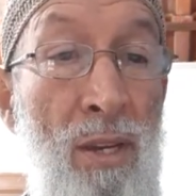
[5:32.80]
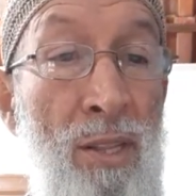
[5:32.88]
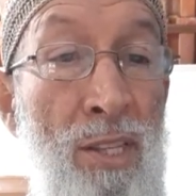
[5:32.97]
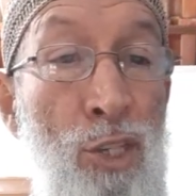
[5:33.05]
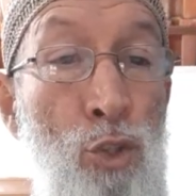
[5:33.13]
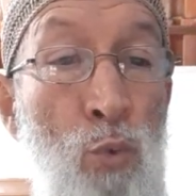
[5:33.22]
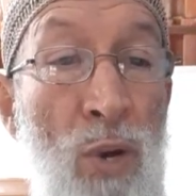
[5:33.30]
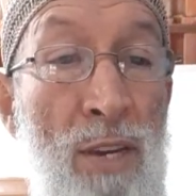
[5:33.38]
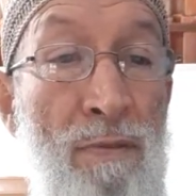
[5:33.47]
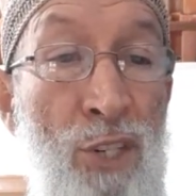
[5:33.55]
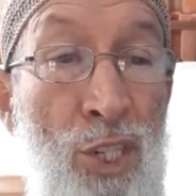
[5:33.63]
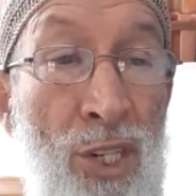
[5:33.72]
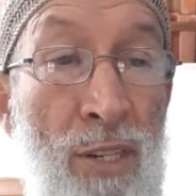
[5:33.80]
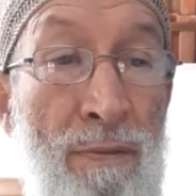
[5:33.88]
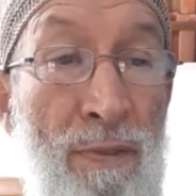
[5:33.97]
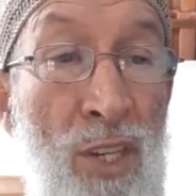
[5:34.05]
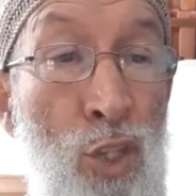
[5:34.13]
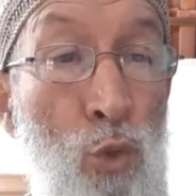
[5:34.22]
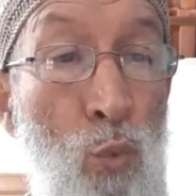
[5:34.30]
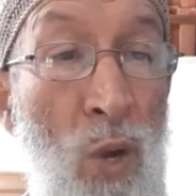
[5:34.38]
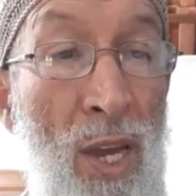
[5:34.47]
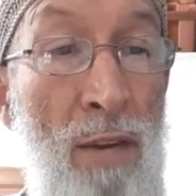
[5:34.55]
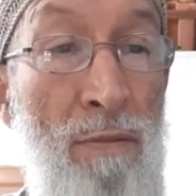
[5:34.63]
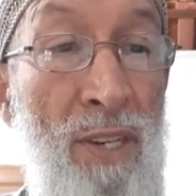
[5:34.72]
This wave sheaf is
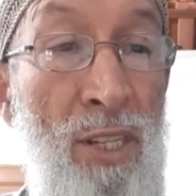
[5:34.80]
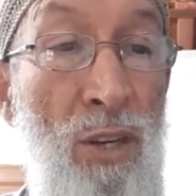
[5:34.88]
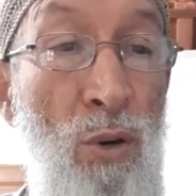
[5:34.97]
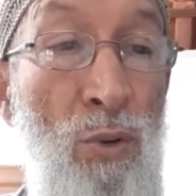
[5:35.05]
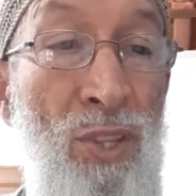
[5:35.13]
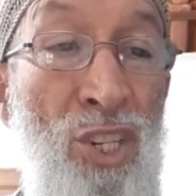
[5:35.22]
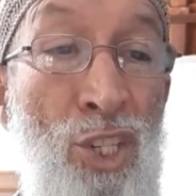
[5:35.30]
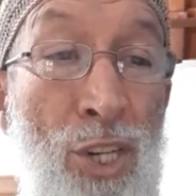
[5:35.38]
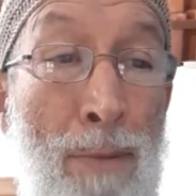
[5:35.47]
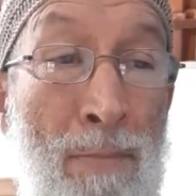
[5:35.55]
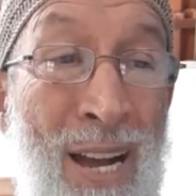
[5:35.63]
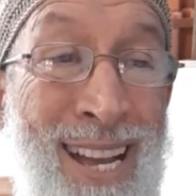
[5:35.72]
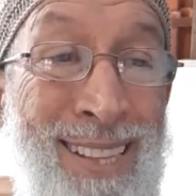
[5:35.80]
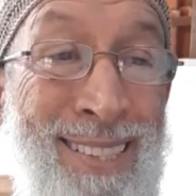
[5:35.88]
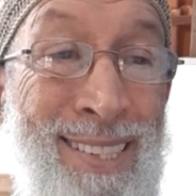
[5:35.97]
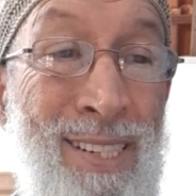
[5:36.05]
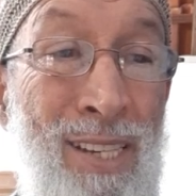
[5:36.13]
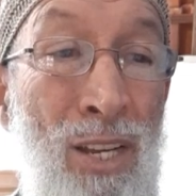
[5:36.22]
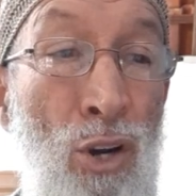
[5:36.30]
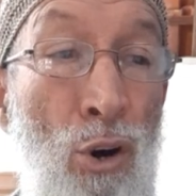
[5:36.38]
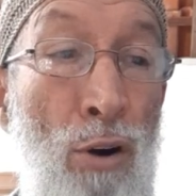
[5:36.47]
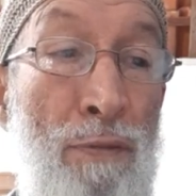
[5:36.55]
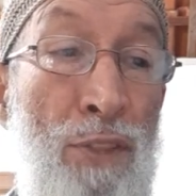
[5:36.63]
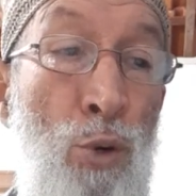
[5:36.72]
waved on the Shabbat
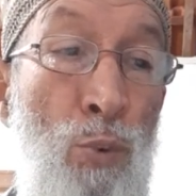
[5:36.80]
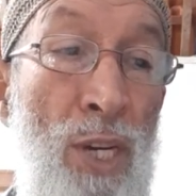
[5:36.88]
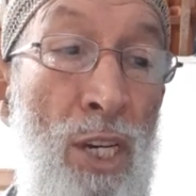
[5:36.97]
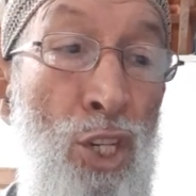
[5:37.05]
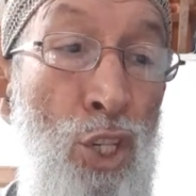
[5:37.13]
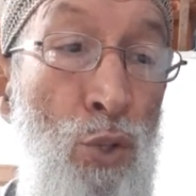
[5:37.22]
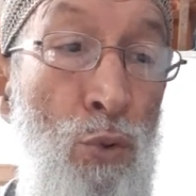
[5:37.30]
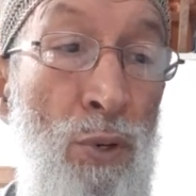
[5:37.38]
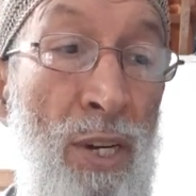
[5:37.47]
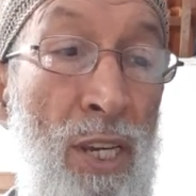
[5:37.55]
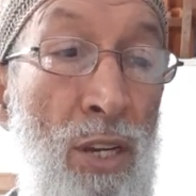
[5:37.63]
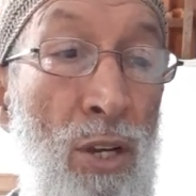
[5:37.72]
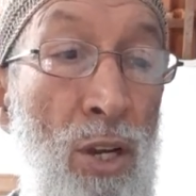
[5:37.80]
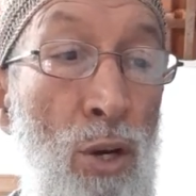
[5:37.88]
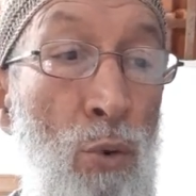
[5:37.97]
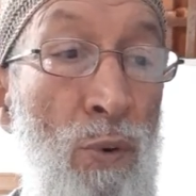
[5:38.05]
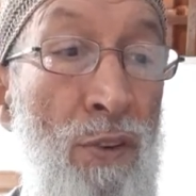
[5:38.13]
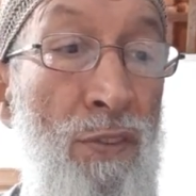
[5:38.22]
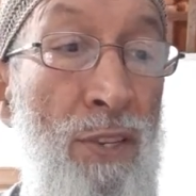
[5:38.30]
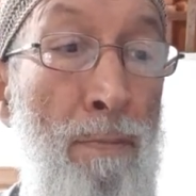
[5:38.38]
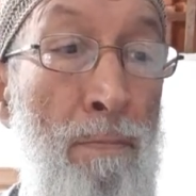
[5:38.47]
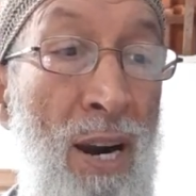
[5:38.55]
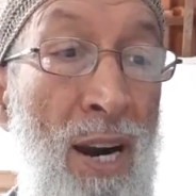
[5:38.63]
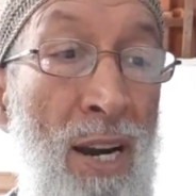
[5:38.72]
of the week during which the
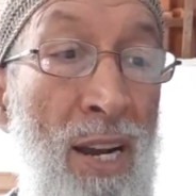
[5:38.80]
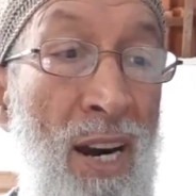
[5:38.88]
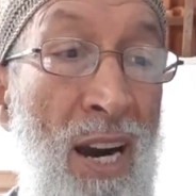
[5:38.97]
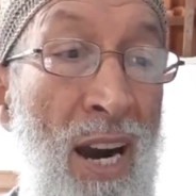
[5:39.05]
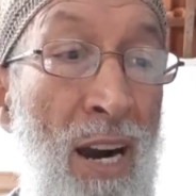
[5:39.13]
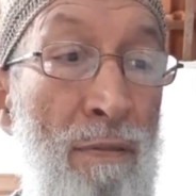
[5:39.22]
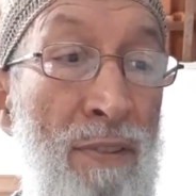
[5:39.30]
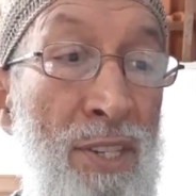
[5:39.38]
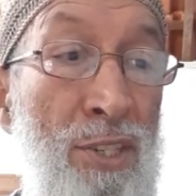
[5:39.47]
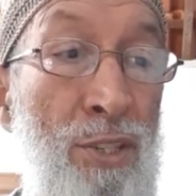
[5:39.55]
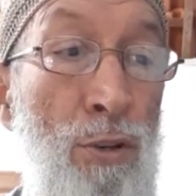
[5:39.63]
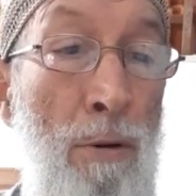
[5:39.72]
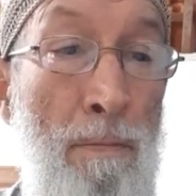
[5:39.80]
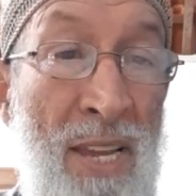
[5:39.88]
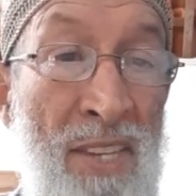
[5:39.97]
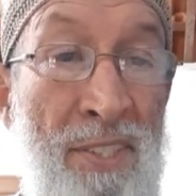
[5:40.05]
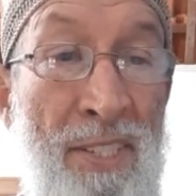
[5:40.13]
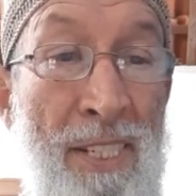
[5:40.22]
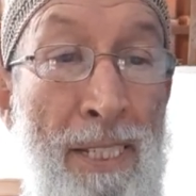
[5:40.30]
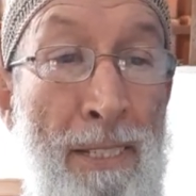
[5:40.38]
barley harvest commenced,